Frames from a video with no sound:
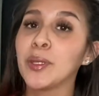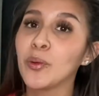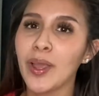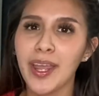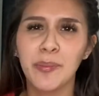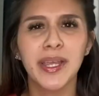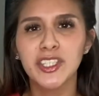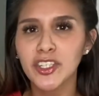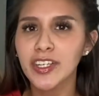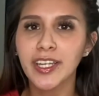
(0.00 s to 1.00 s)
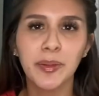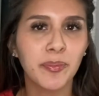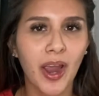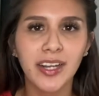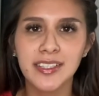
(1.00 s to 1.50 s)
MUA, make sure to keep
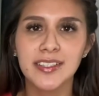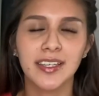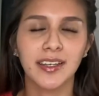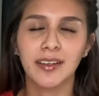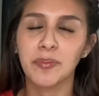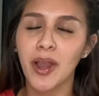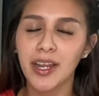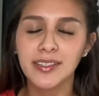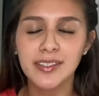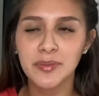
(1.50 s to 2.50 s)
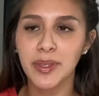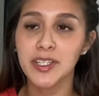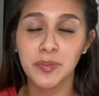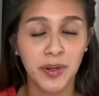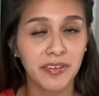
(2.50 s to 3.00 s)
practicing. Practice
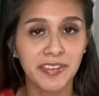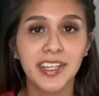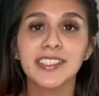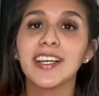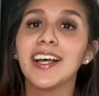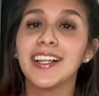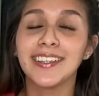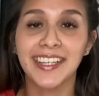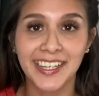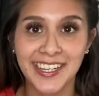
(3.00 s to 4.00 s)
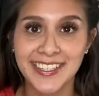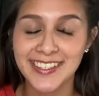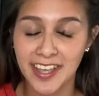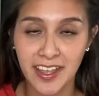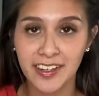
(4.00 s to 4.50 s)
makes perfect like I
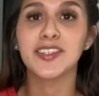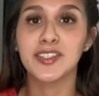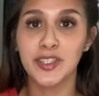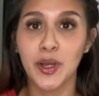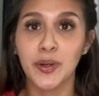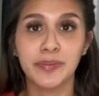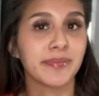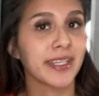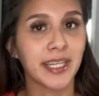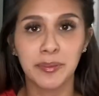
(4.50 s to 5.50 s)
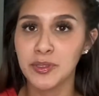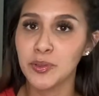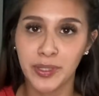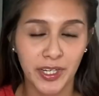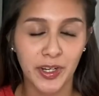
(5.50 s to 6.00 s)
said. So keep
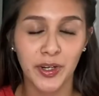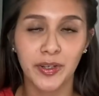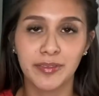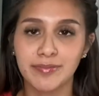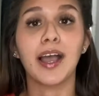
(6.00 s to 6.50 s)
doing it, girl.